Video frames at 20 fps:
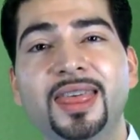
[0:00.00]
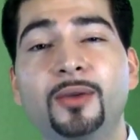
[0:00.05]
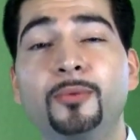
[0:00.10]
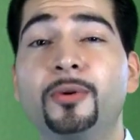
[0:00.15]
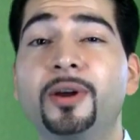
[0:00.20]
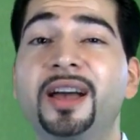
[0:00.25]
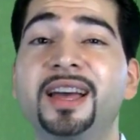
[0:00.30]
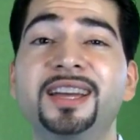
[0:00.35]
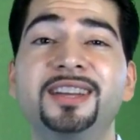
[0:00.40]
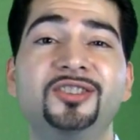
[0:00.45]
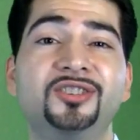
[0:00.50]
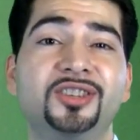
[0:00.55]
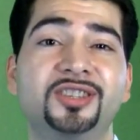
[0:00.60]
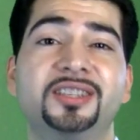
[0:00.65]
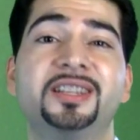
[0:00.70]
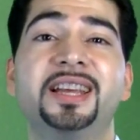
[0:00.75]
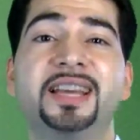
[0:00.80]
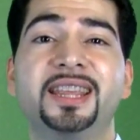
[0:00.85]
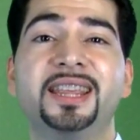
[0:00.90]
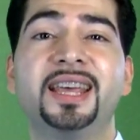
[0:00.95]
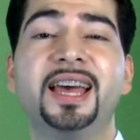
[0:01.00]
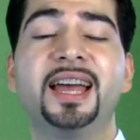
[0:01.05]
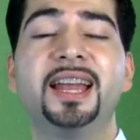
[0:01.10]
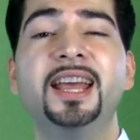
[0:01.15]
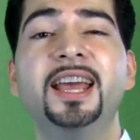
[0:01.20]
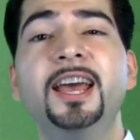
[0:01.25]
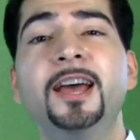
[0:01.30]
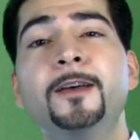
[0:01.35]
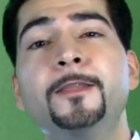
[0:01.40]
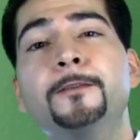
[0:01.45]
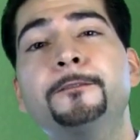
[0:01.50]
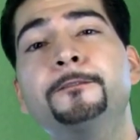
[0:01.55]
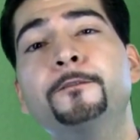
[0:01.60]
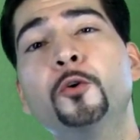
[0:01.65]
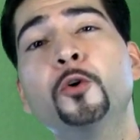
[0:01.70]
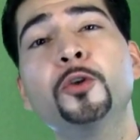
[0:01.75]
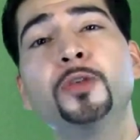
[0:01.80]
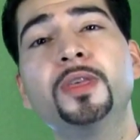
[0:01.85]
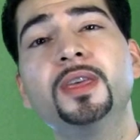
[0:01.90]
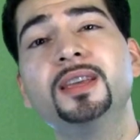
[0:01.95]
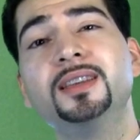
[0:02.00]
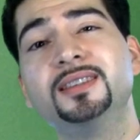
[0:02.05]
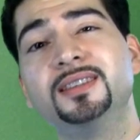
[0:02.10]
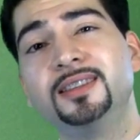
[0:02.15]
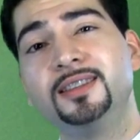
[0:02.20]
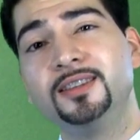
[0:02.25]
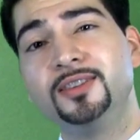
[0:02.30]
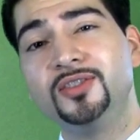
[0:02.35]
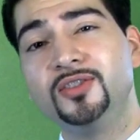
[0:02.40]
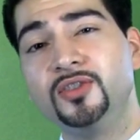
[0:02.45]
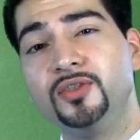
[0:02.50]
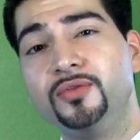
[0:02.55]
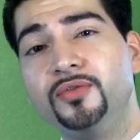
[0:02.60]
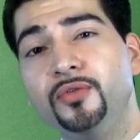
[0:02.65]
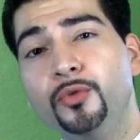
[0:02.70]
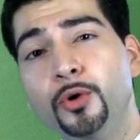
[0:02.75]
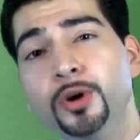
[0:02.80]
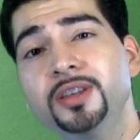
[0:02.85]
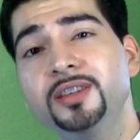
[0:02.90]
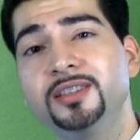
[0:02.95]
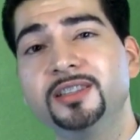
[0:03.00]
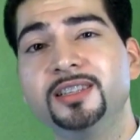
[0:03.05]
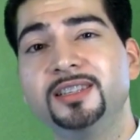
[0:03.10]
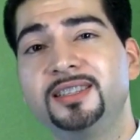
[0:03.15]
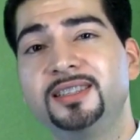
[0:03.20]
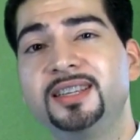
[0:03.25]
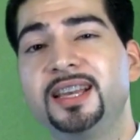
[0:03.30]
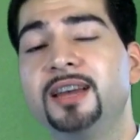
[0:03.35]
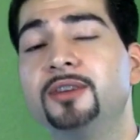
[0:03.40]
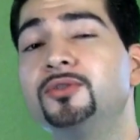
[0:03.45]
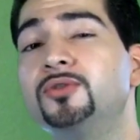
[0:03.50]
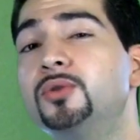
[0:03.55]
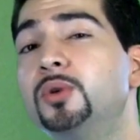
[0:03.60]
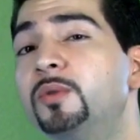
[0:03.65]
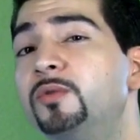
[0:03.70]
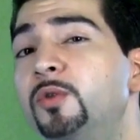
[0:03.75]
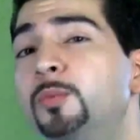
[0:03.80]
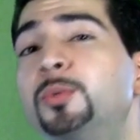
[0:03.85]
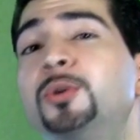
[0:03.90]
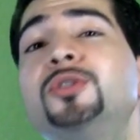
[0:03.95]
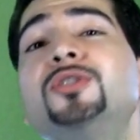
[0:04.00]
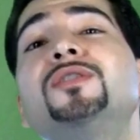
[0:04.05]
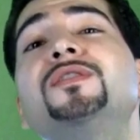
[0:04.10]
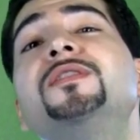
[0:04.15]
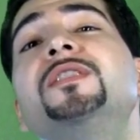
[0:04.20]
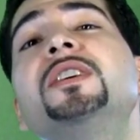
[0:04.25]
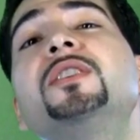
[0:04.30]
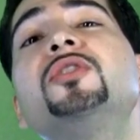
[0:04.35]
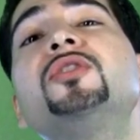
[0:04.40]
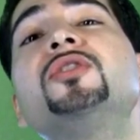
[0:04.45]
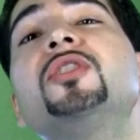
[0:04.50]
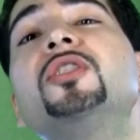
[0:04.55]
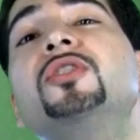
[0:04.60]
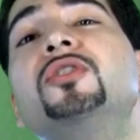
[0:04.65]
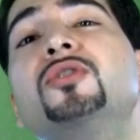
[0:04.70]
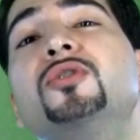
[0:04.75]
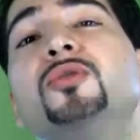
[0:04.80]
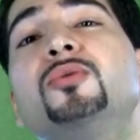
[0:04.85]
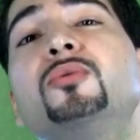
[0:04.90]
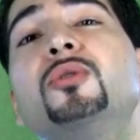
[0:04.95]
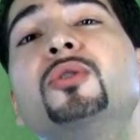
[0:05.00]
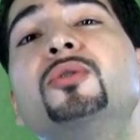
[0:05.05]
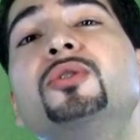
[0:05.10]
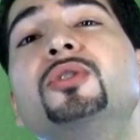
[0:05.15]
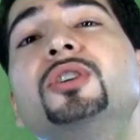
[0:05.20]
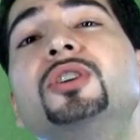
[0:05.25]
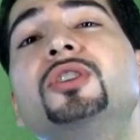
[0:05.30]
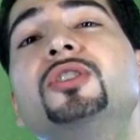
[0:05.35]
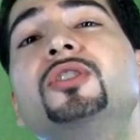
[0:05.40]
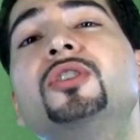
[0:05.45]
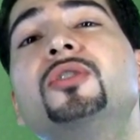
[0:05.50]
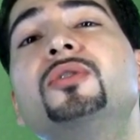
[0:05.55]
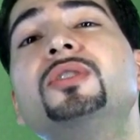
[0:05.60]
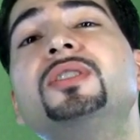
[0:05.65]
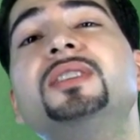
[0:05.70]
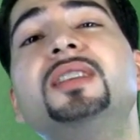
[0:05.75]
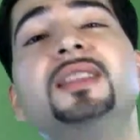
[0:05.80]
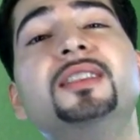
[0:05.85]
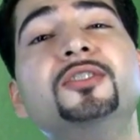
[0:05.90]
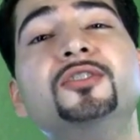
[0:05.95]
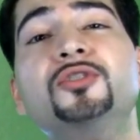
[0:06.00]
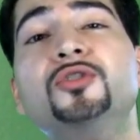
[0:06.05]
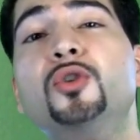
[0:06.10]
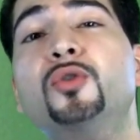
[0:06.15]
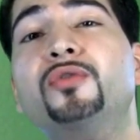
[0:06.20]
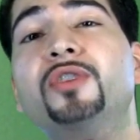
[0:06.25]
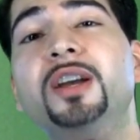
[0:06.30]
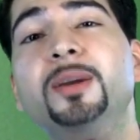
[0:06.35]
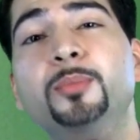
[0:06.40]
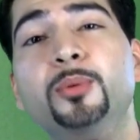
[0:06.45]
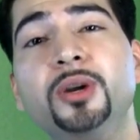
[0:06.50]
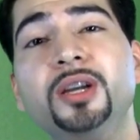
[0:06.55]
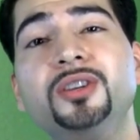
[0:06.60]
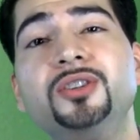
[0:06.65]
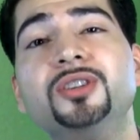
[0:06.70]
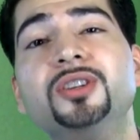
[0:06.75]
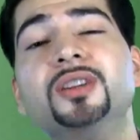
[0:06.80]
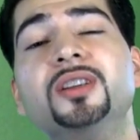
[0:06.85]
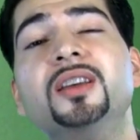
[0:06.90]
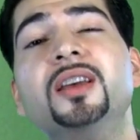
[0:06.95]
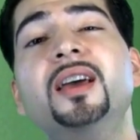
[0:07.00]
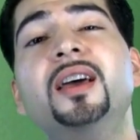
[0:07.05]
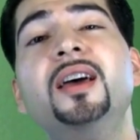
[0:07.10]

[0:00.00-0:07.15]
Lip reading: Right? Just like that. The fourth thing is that this is a voiceless sound. So if you put your fingers on your throat, you're going to notice that there's no vibration.